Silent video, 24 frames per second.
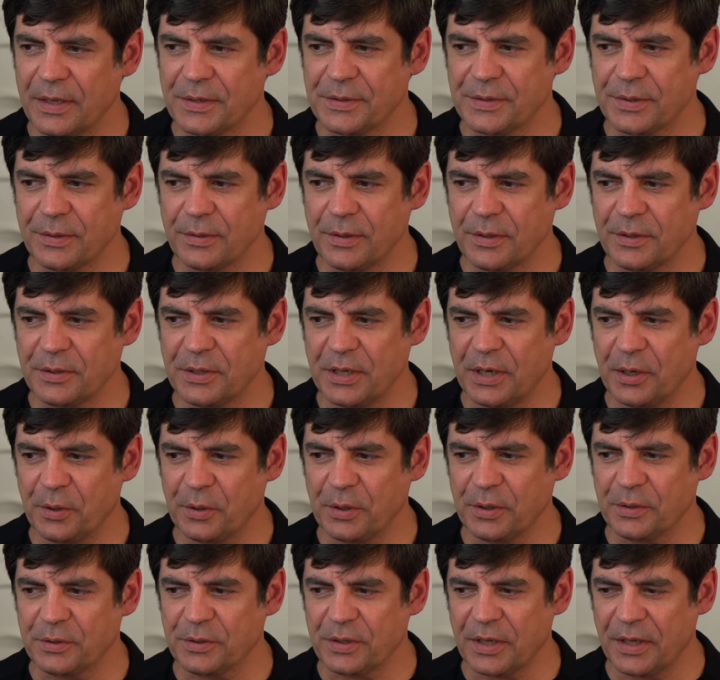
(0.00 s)
this, you know,
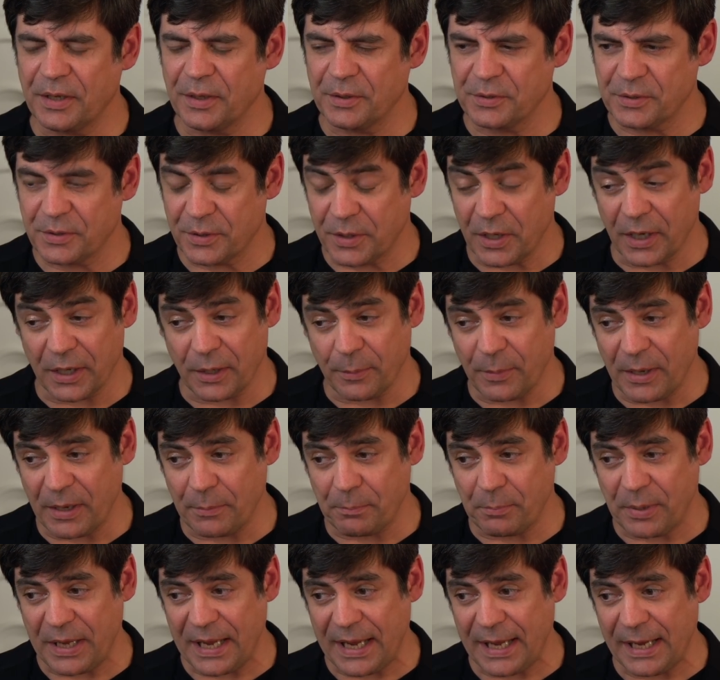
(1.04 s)
to t talk
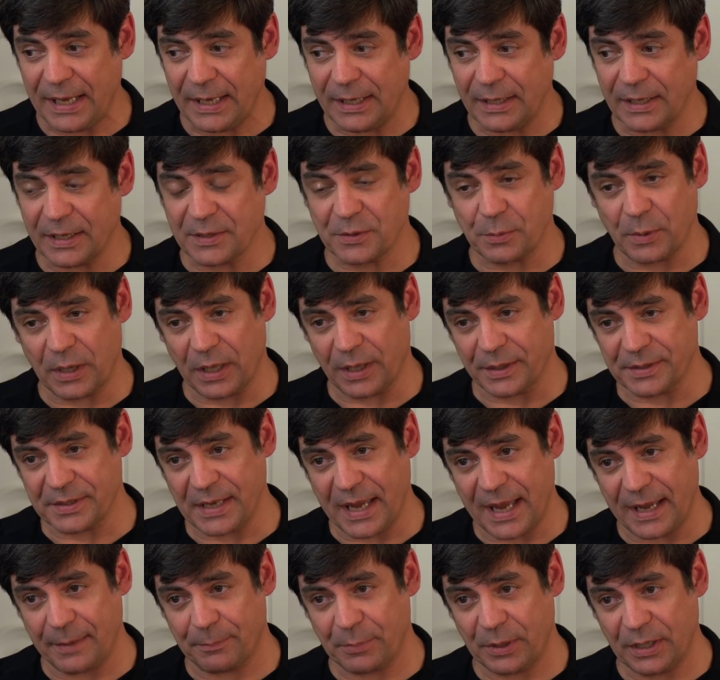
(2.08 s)
about pain as well as
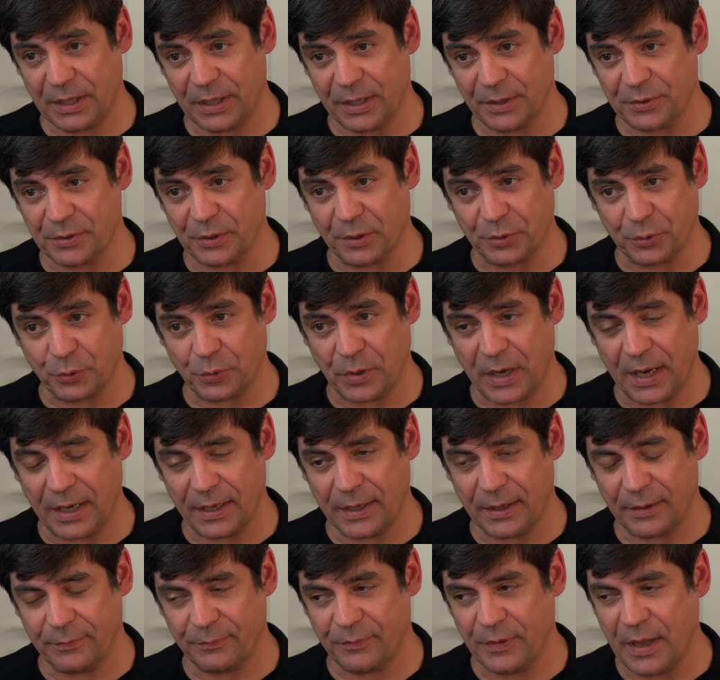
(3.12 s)
happiness or
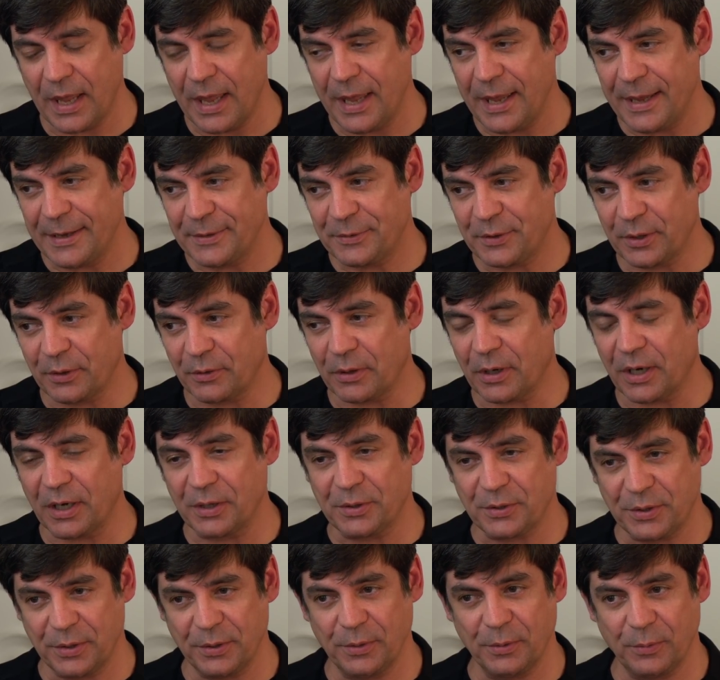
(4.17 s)
triumph, there are
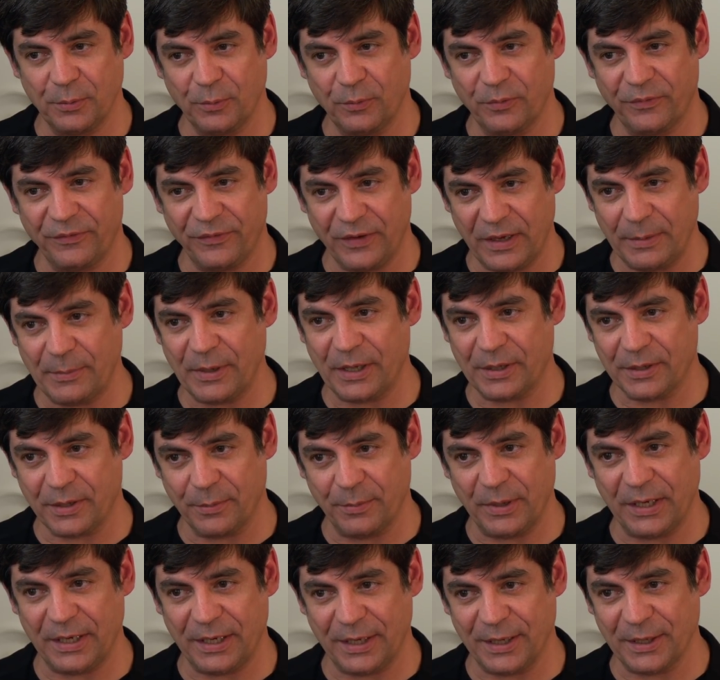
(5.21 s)
two female
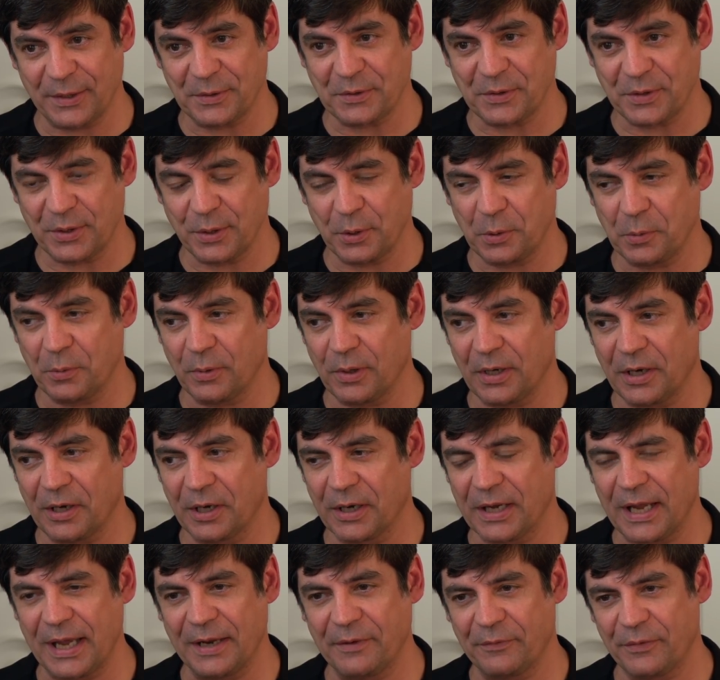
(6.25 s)
comedians who are
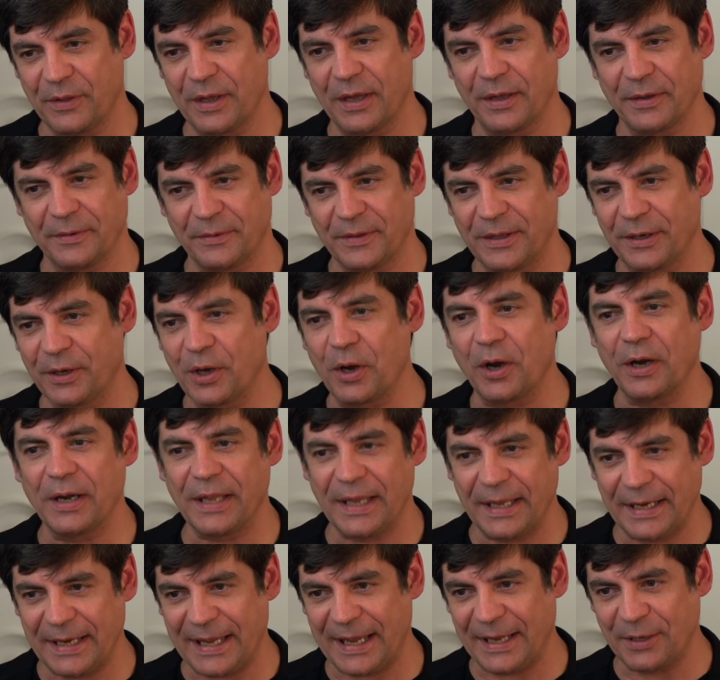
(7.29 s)
kind of the, the
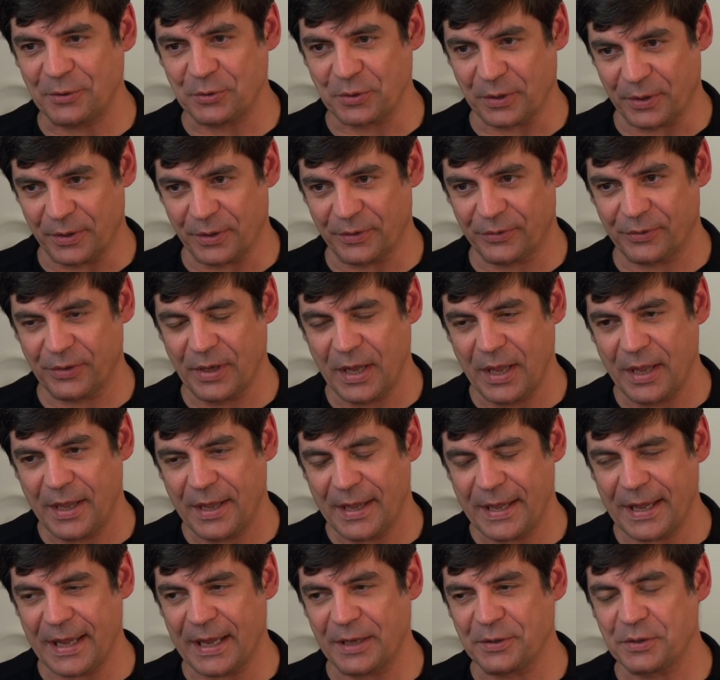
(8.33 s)
guardian angels,
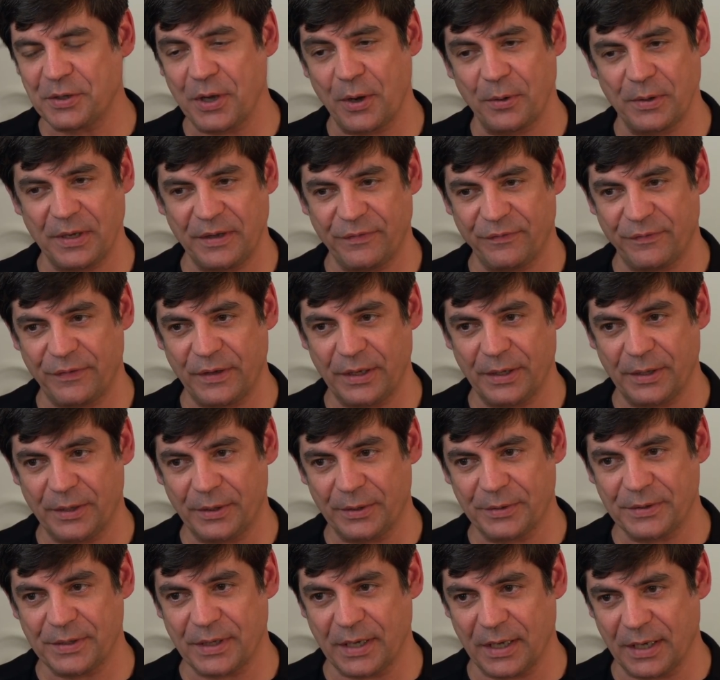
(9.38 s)
uh, Todie
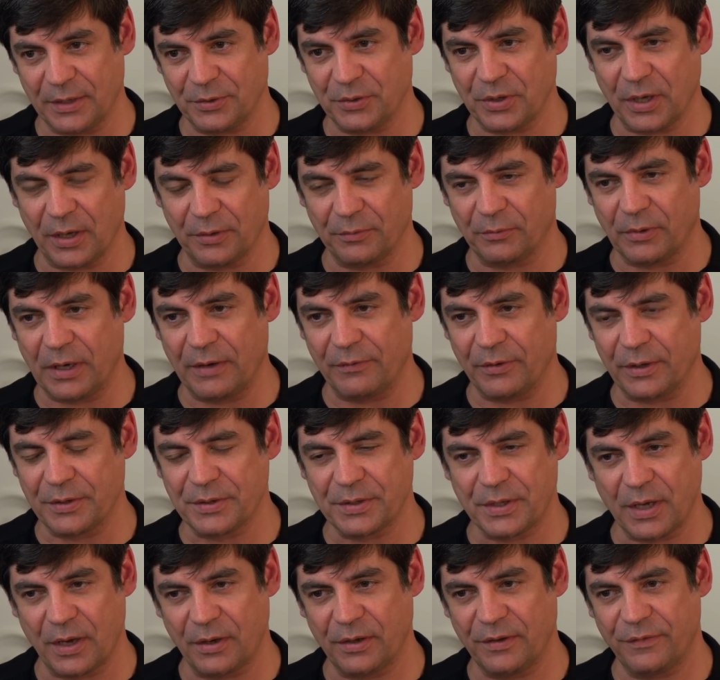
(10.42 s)
Fields and Joan
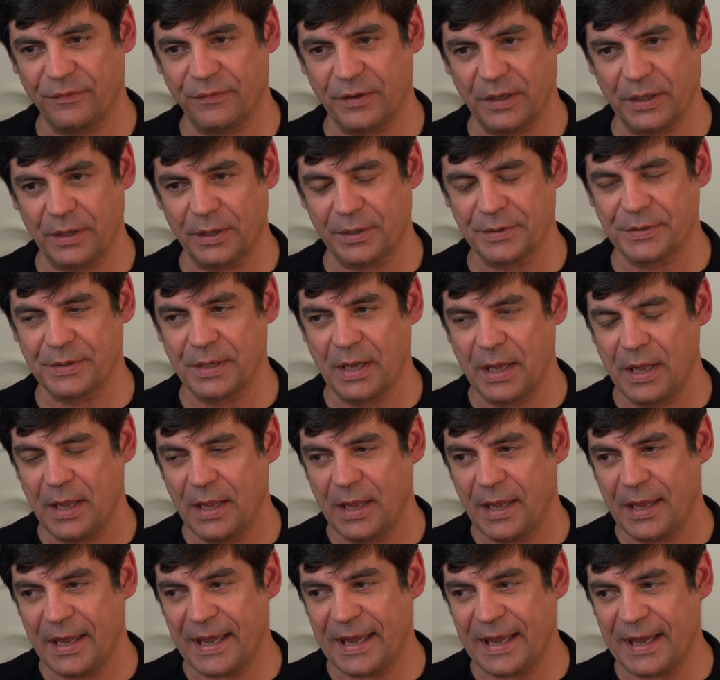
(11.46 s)
Rivers. Todie Fields
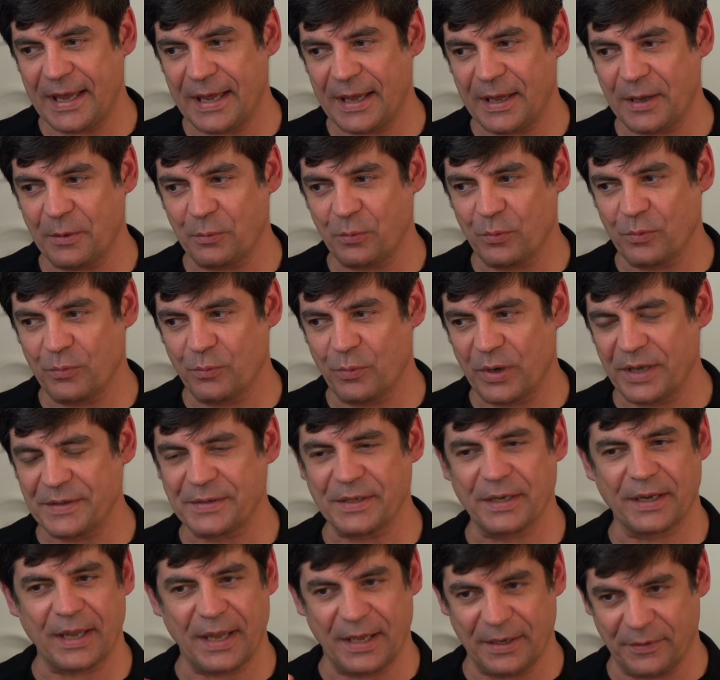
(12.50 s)
uh, was
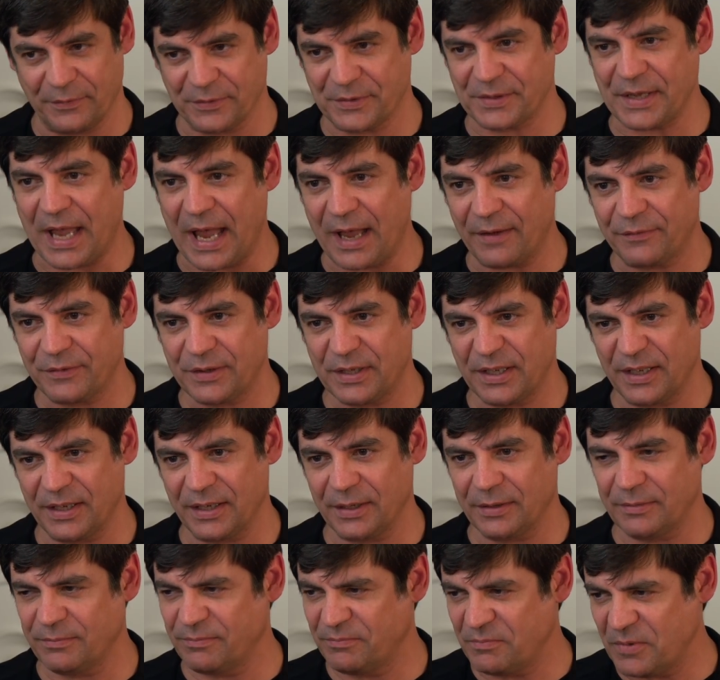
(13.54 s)
a kind of
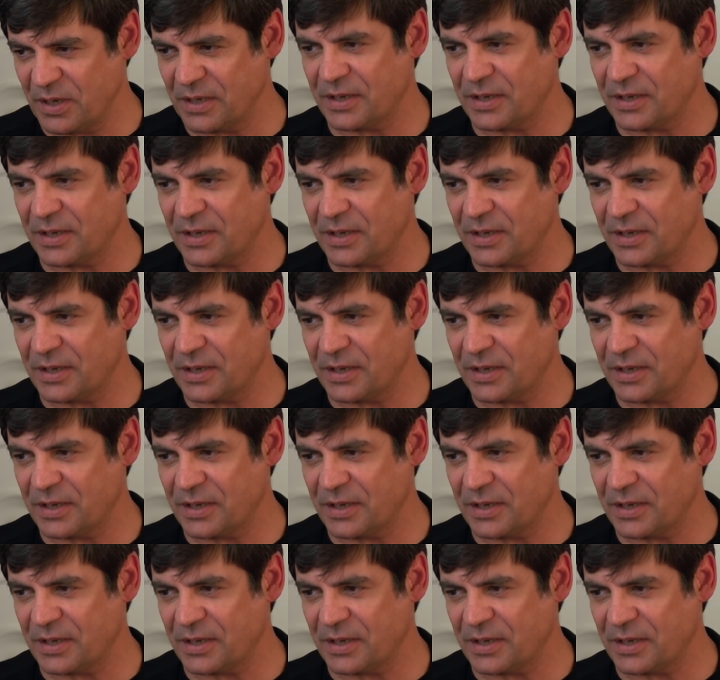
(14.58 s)
Zoftig,